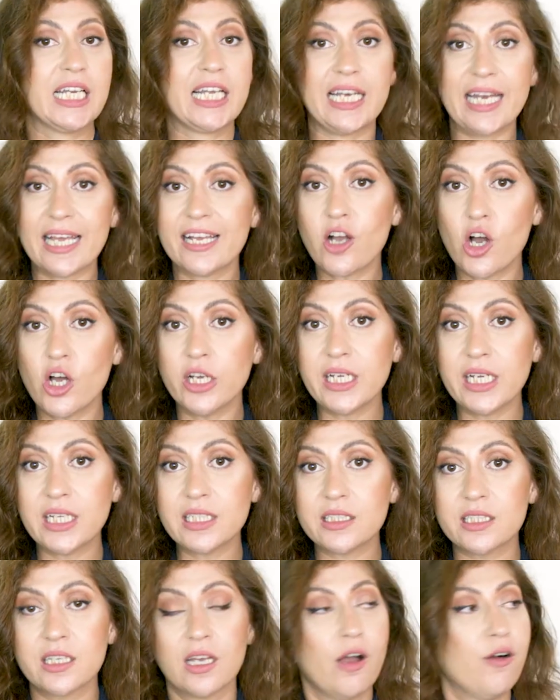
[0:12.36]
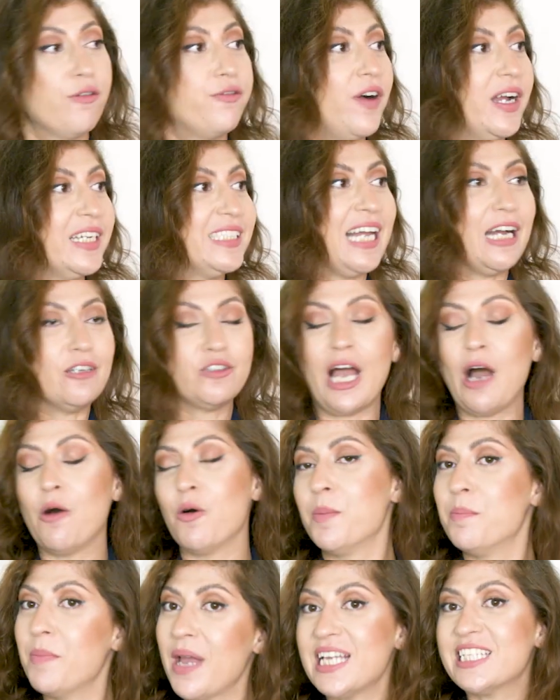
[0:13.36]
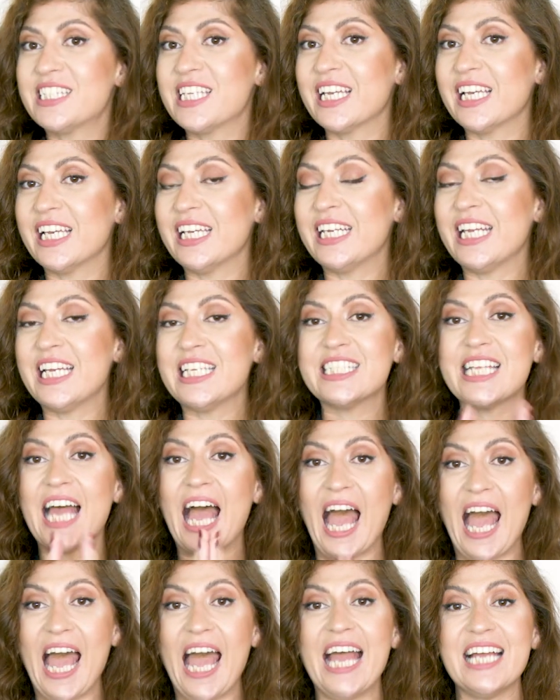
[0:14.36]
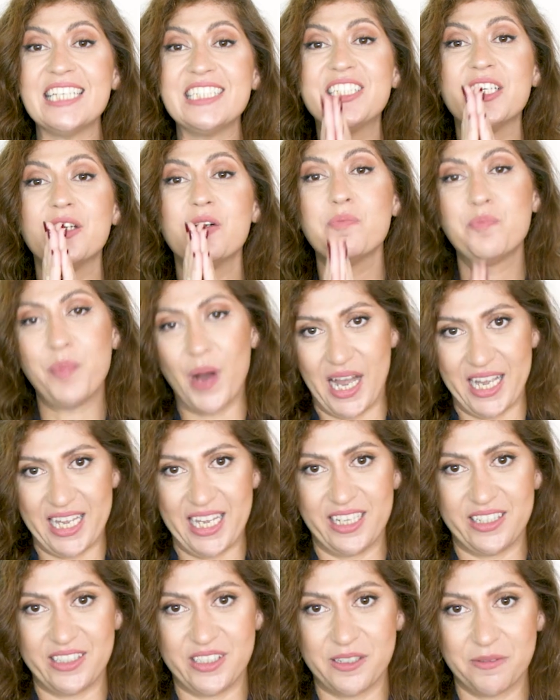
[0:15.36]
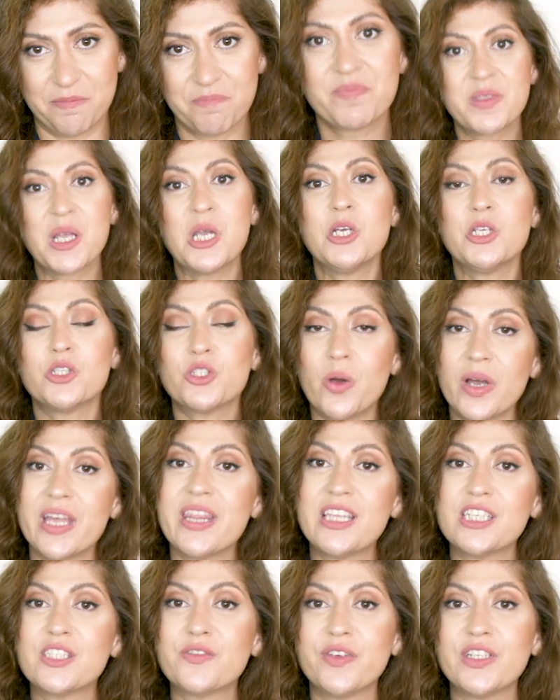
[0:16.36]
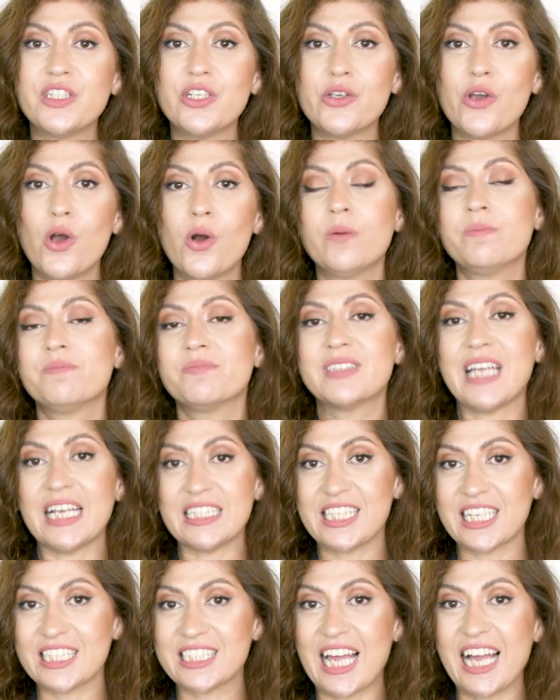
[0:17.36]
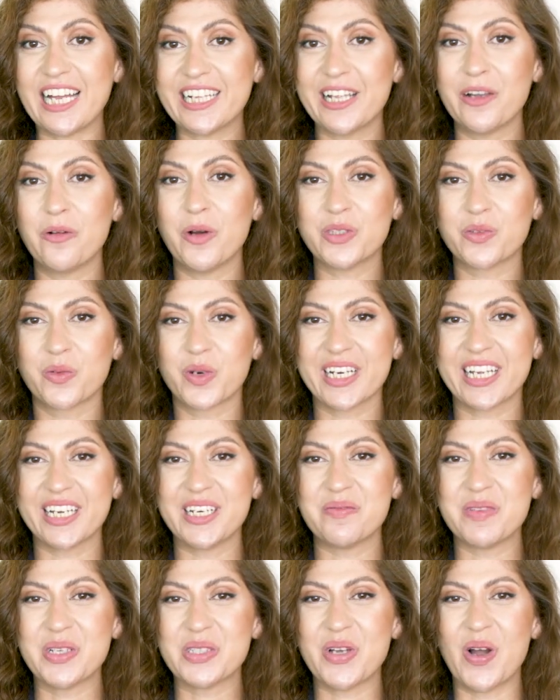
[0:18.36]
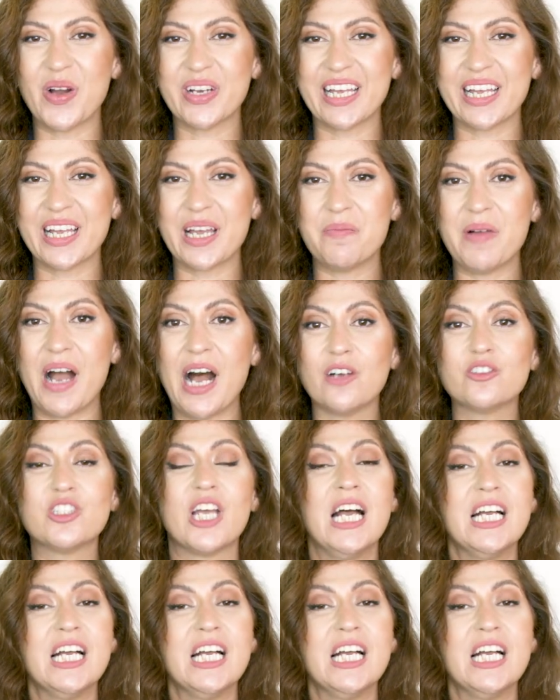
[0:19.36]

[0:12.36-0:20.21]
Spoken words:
click on it, find out how amazing it is, and buy it. So in this video, that's exactly what we're going to be talking about,